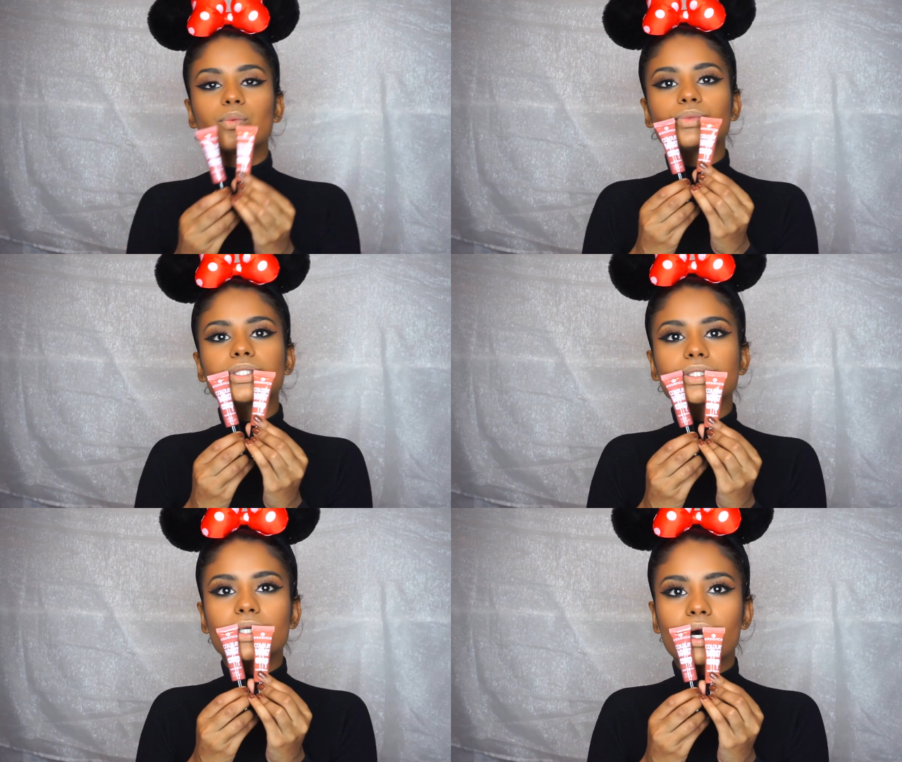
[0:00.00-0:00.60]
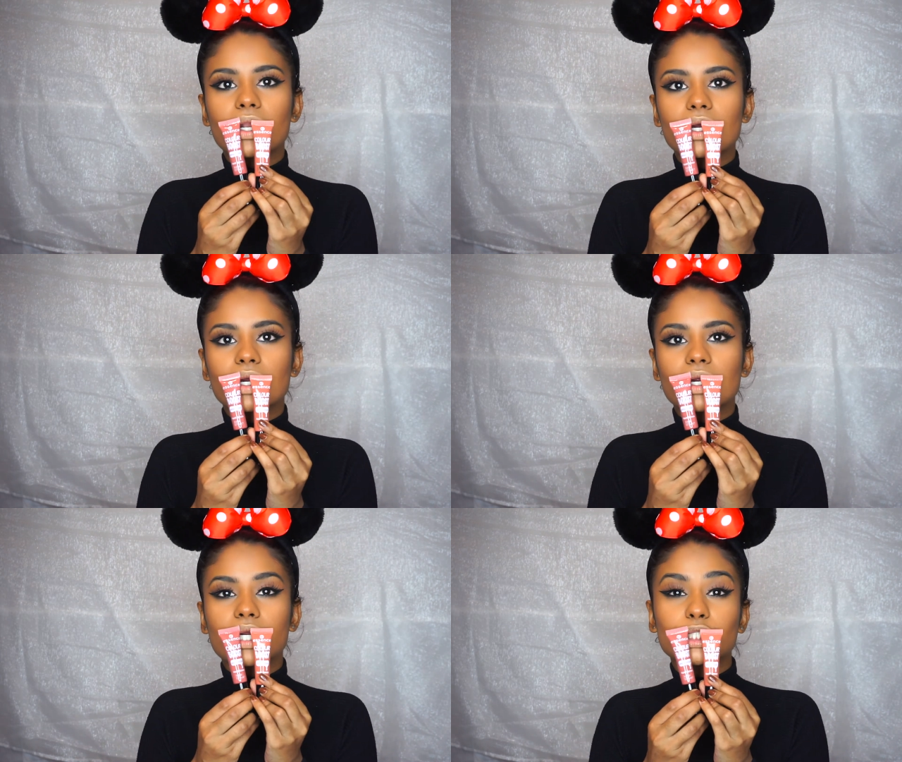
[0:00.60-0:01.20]
Which
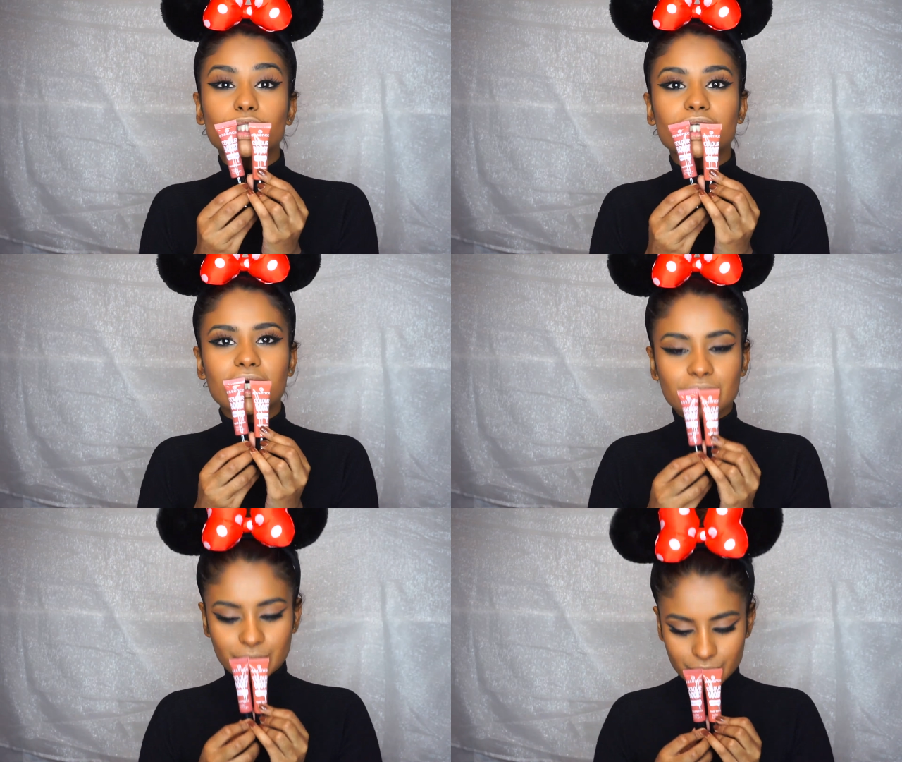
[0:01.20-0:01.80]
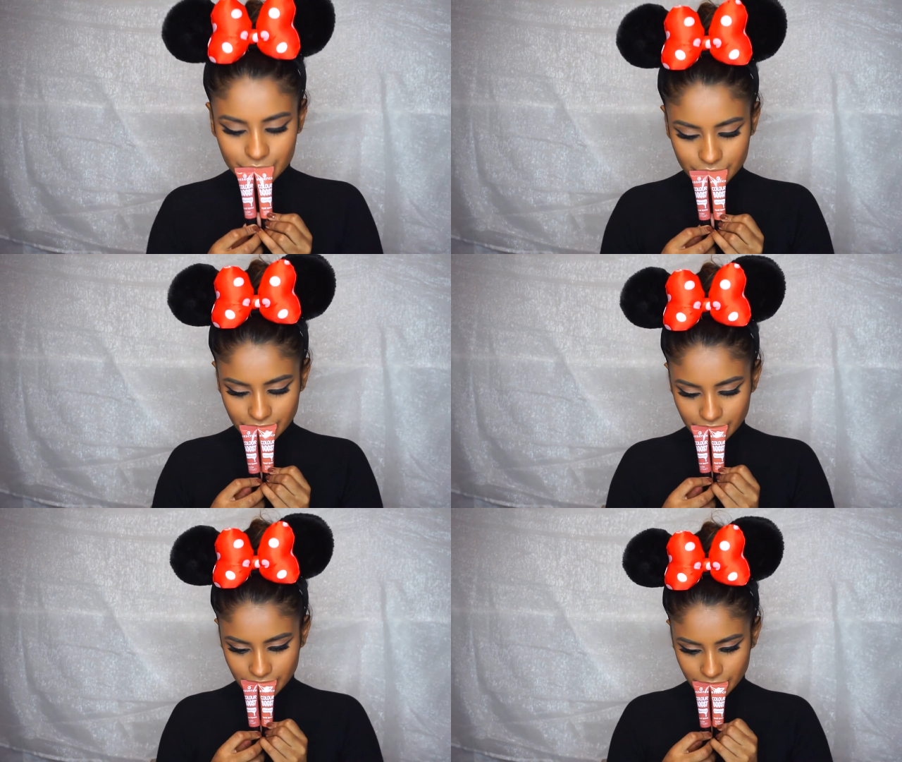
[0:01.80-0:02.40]
color should I do
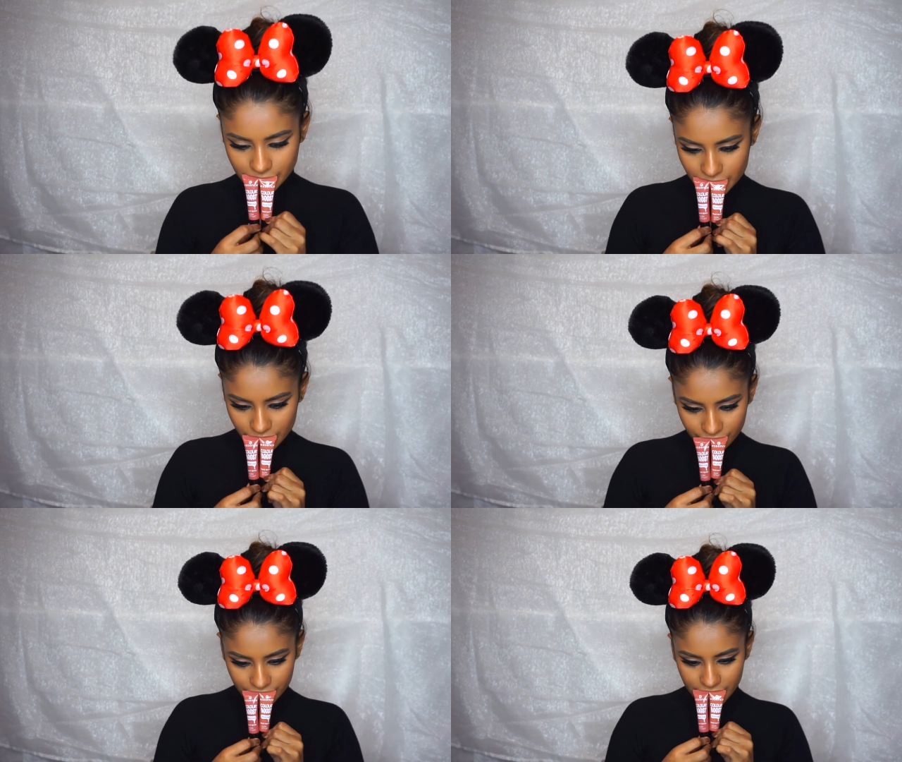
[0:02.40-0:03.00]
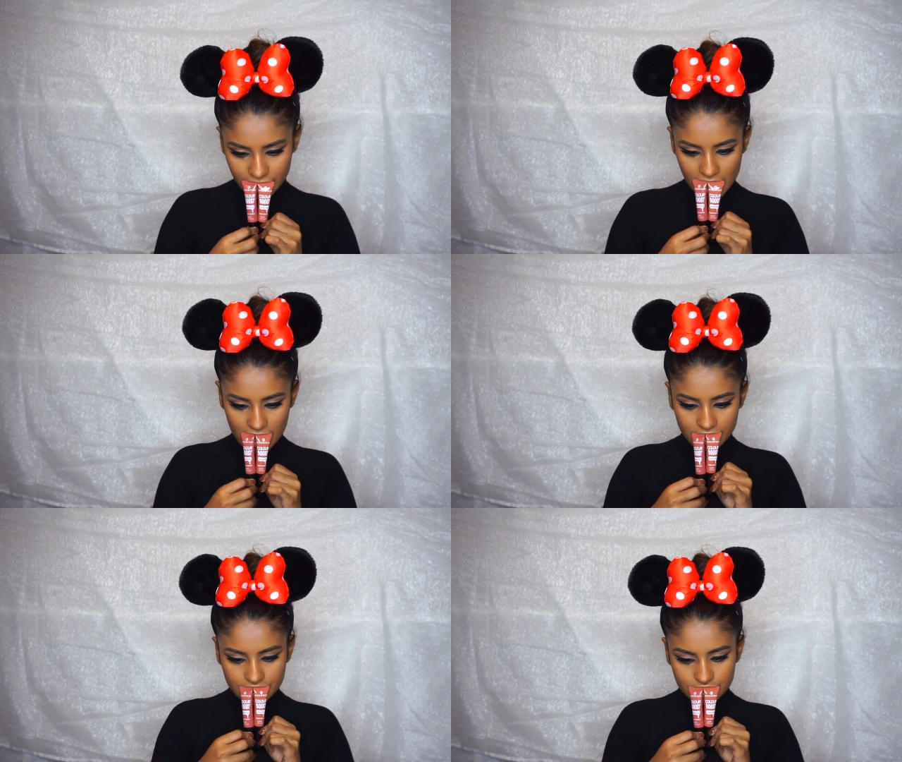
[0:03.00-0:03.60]
for
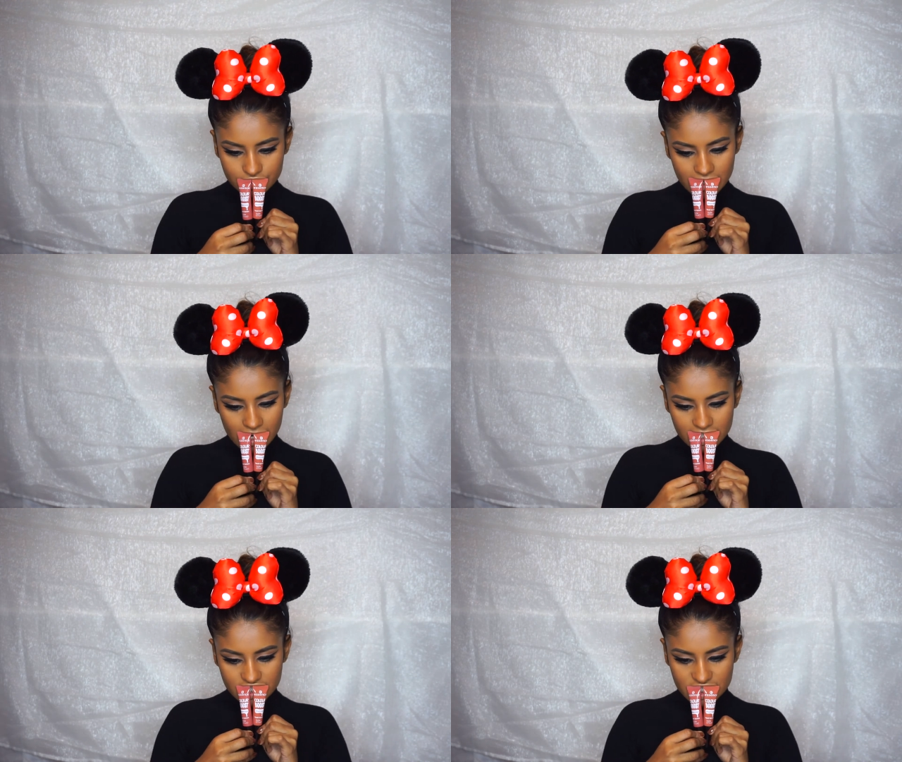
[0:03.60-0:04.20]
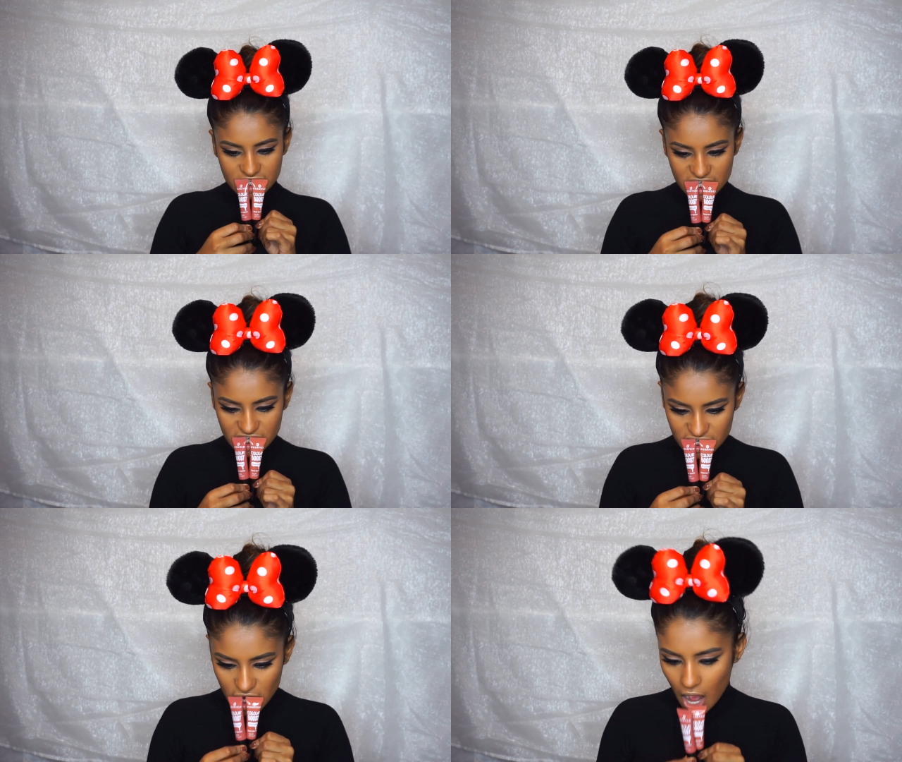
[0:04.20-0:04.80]
now, so we can like
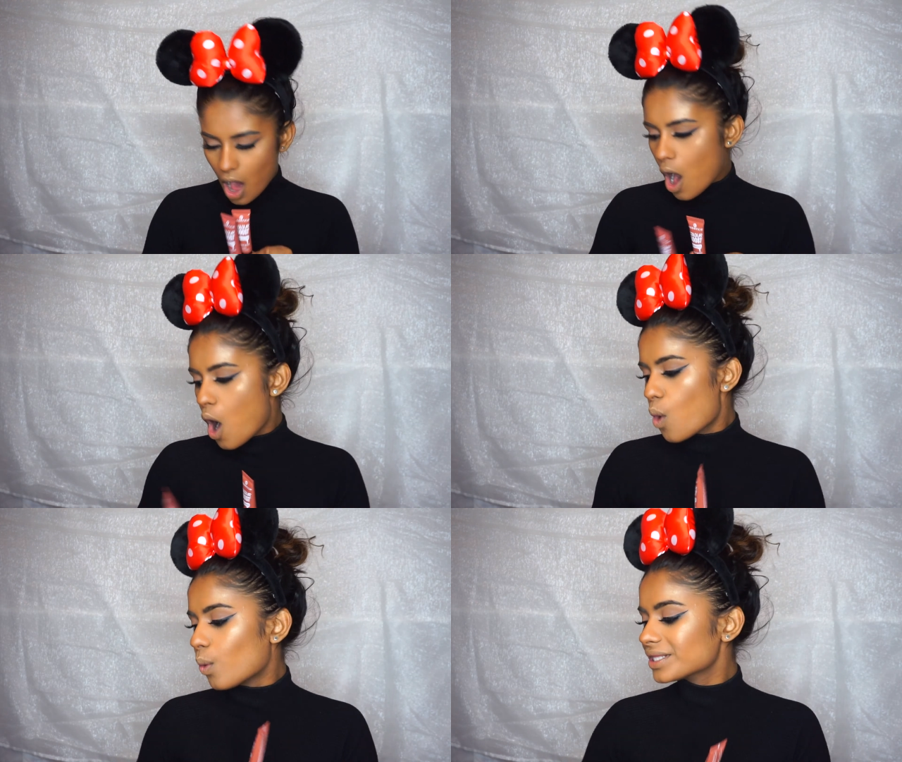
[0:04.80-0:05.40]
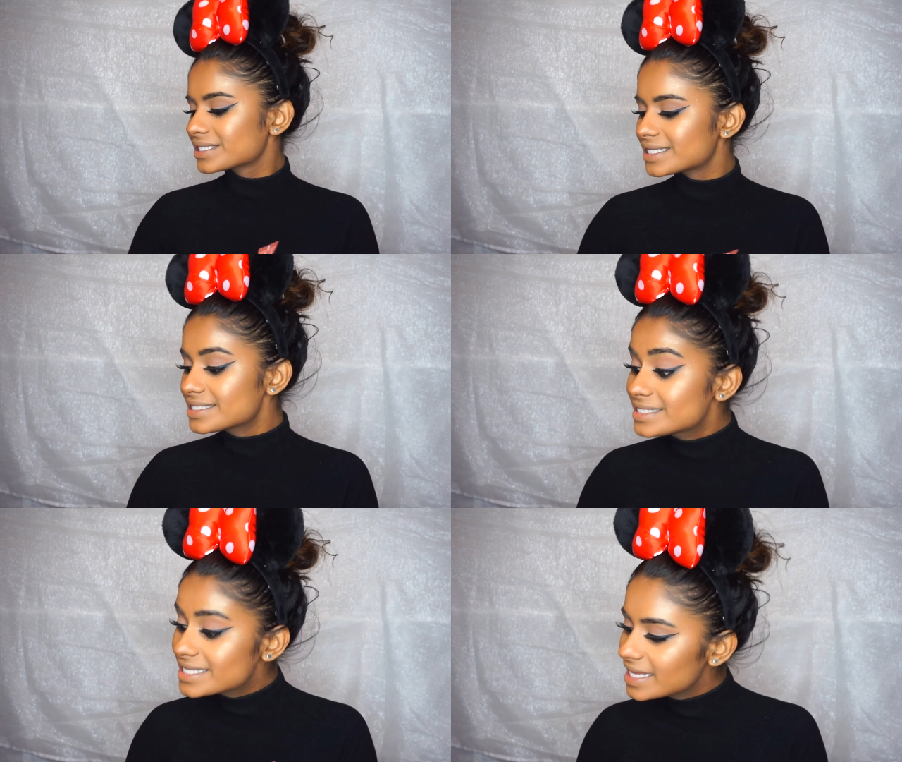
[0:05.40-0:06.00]
see what the
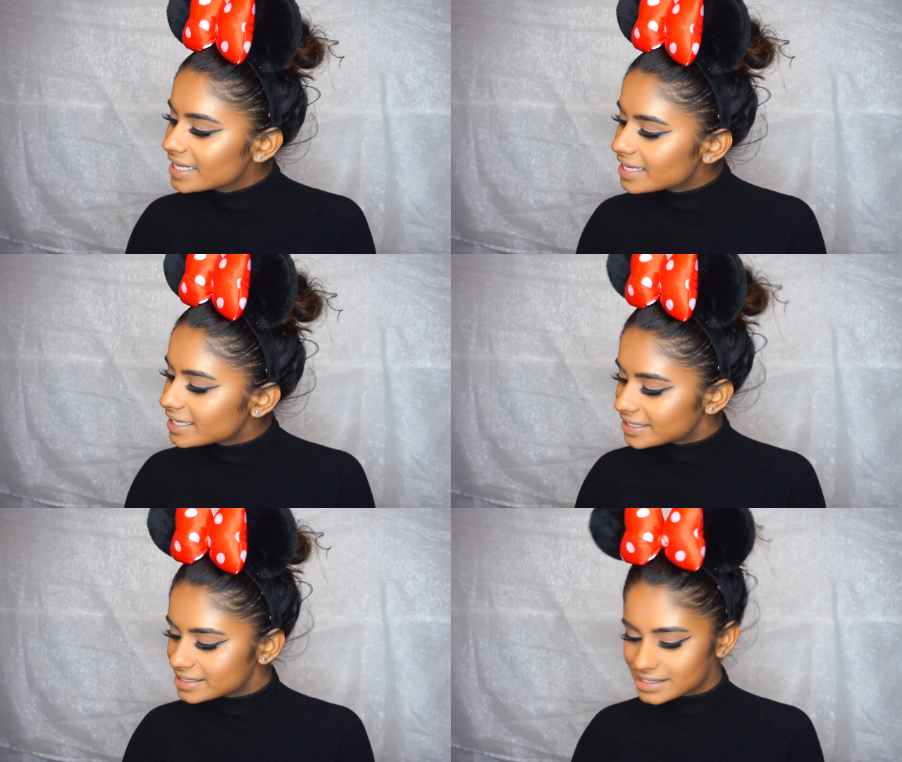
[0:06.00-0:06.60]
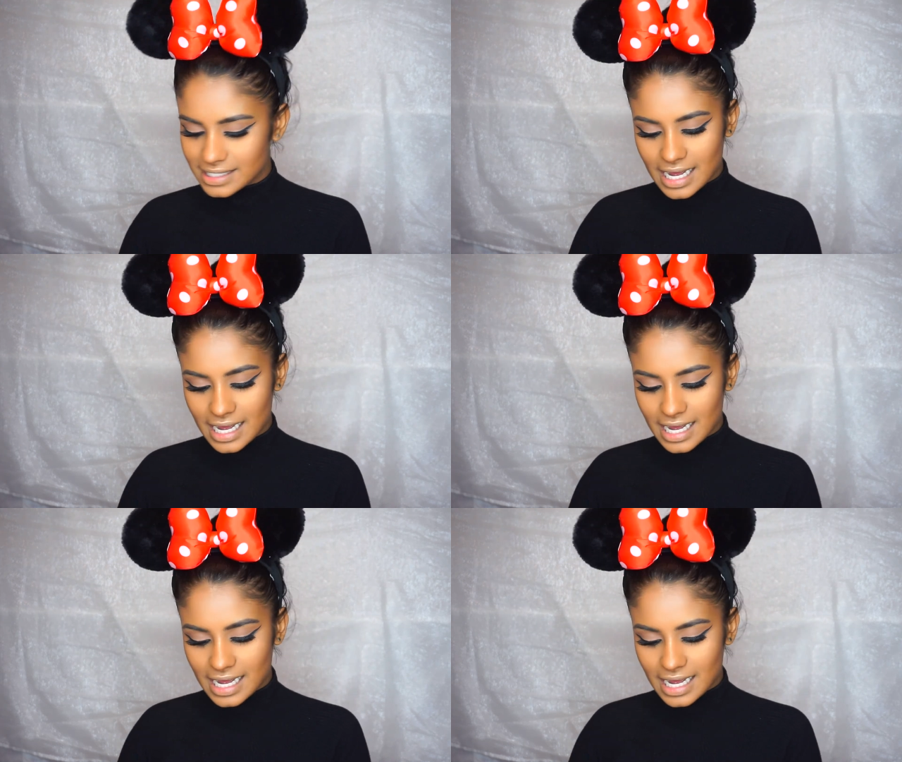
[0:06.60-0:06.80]
tea is?